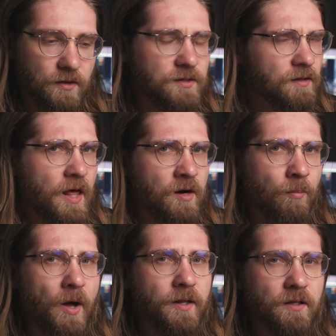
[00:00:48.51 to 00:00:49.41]
It's a lot of
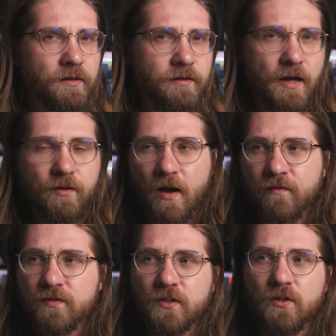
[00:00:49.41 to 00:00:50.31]
money. Now,
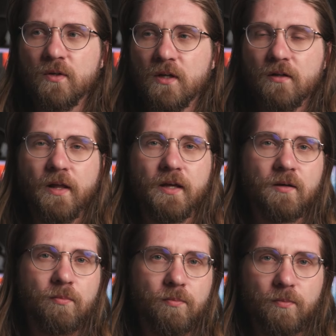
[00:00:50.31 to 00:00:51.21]
you get
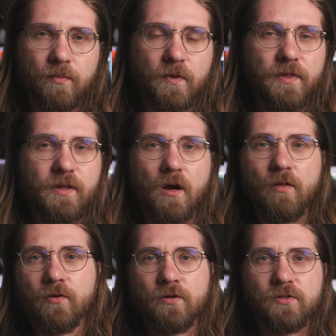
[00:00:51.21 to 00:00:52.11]
like the
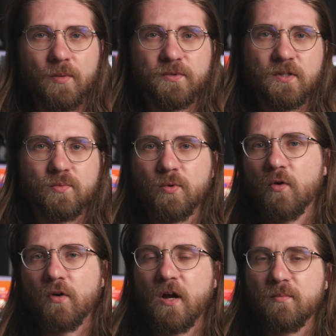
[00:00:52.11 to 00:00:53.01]
other Substance
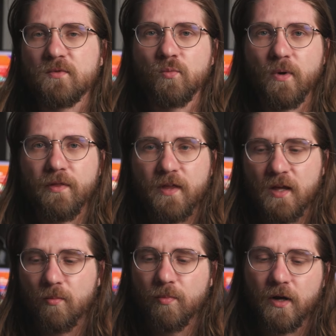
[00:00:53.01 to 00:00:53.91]
programs with
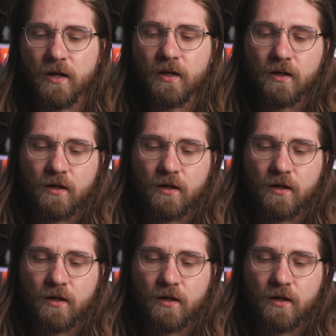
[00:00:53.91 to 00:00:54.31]
it, but